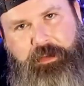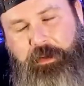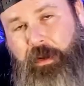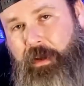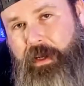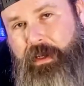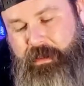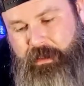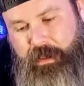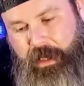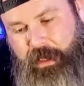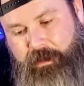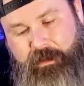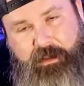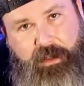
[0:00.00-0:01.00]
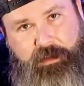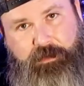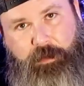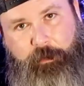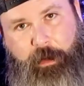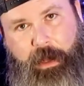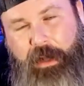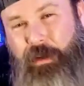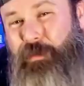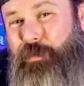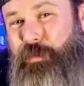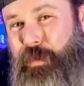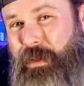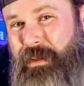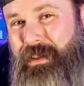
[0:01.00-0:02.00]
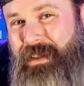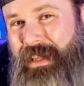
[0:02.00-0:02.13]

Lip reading: you notice, that central pile will